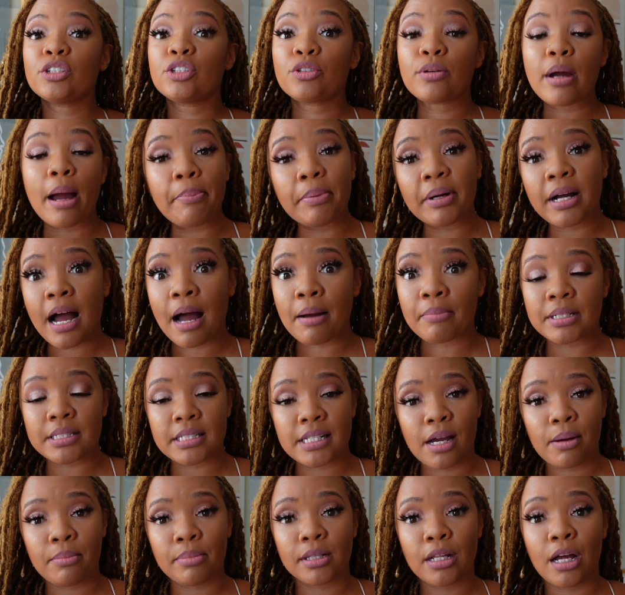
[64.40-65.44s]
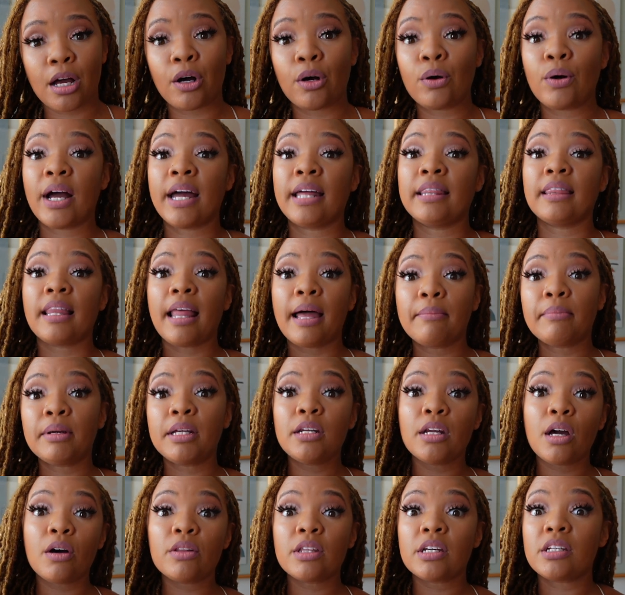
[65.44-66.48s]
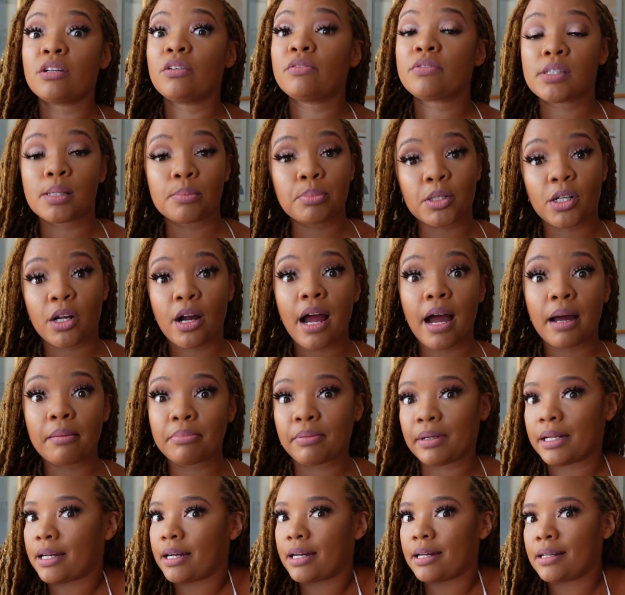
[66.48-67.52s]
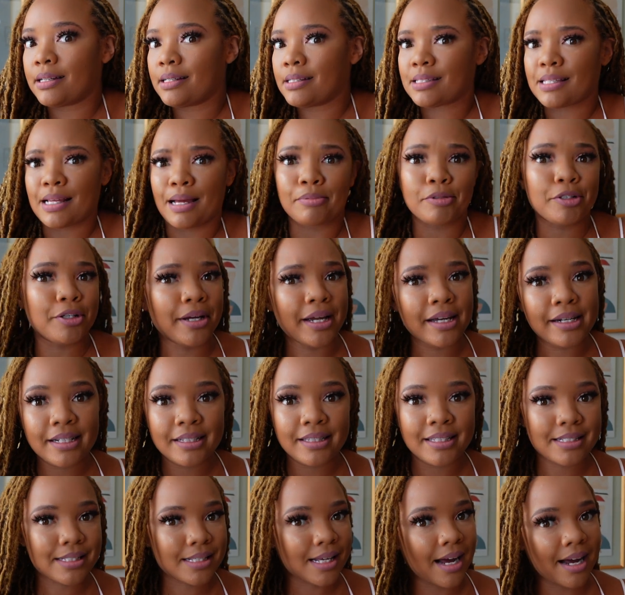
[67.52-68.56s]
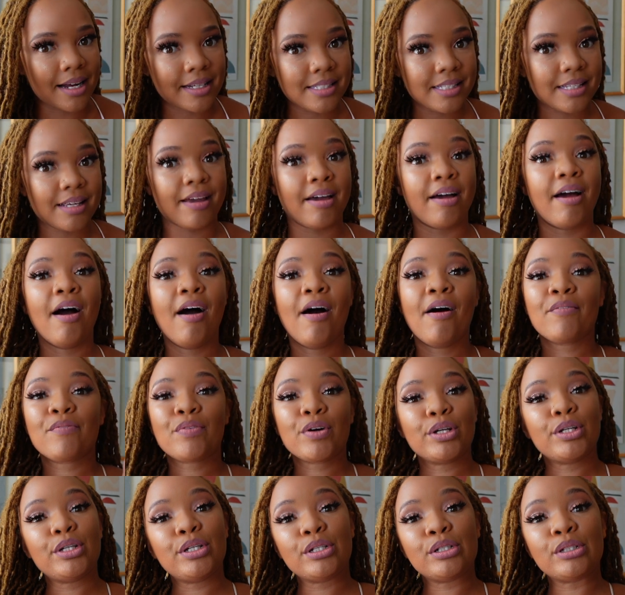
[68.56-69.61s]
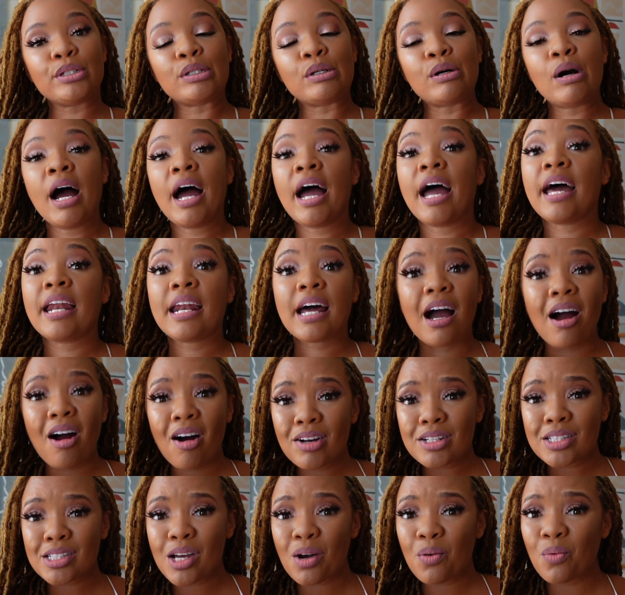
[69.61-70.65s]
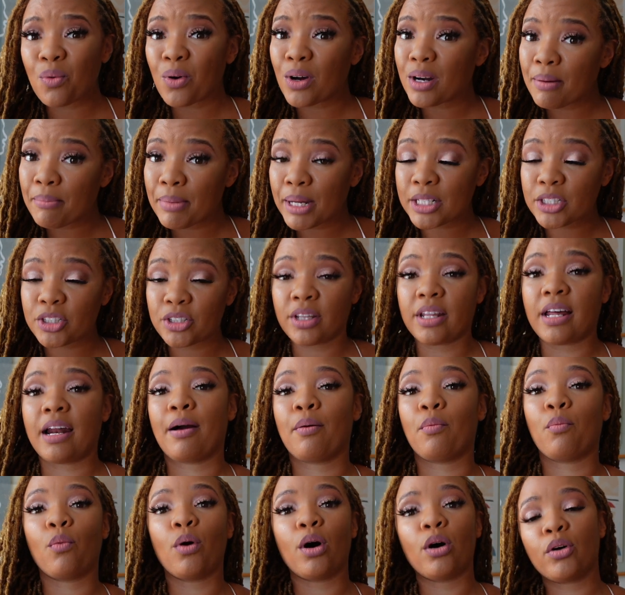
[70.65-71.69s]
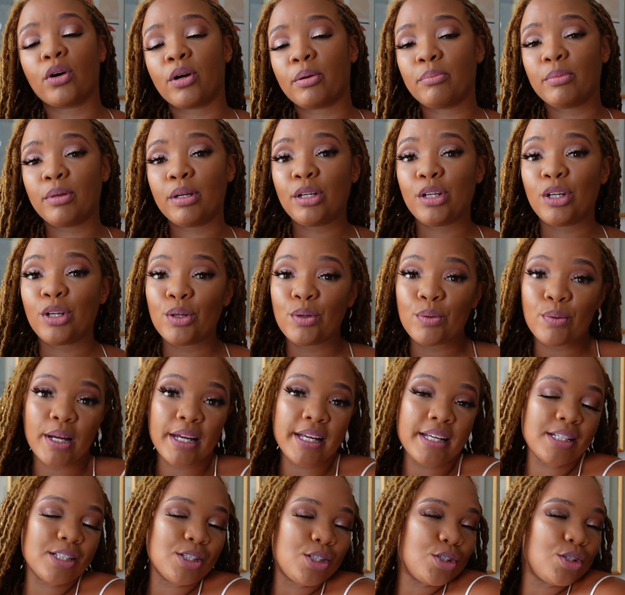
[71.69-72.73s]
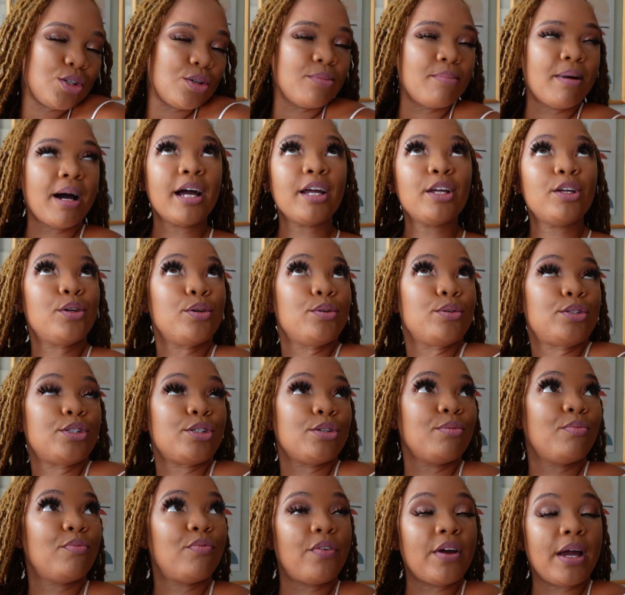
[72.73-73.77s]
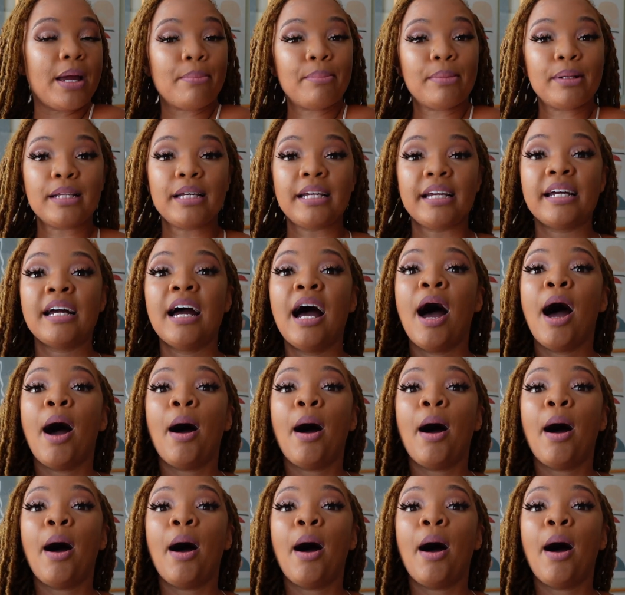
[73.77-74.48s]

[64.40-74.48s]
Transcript: drop a comment down below and let me know that you've subscribed because I'm creating this content for you. And I also want to make sure that I'm welcoming you into my YouTube family.